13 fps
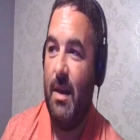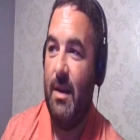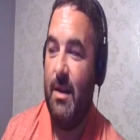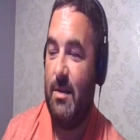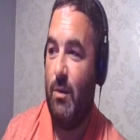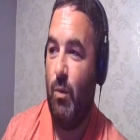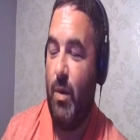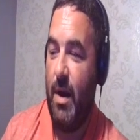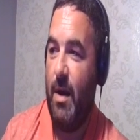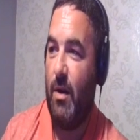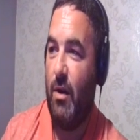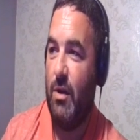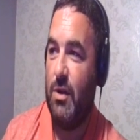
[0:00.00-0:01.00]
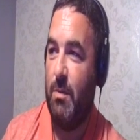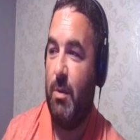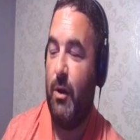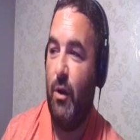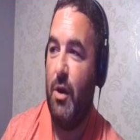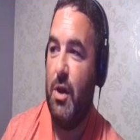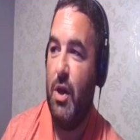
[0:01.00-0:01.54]
listen, we're going to
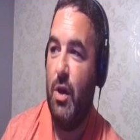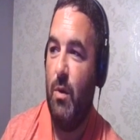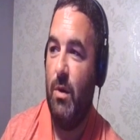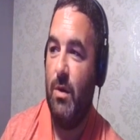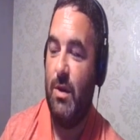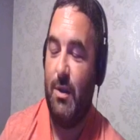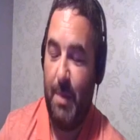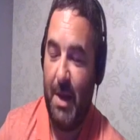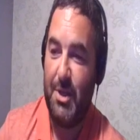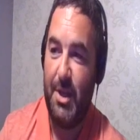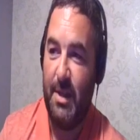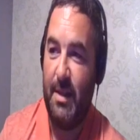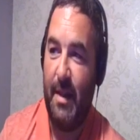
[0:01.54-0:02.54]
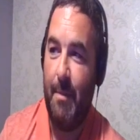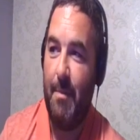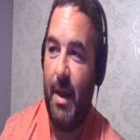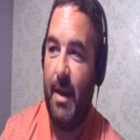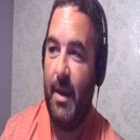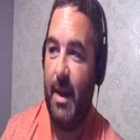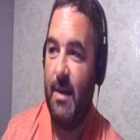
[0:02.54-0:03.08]
supply you, especially in the
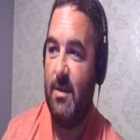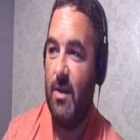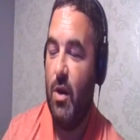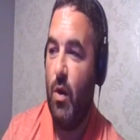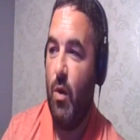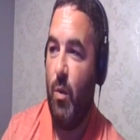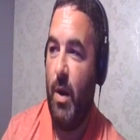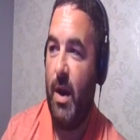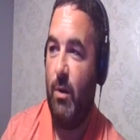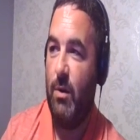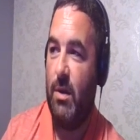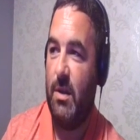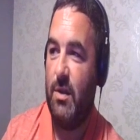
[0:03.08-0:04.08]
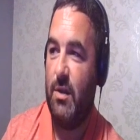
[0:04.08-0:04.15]
Dembele case, we're going to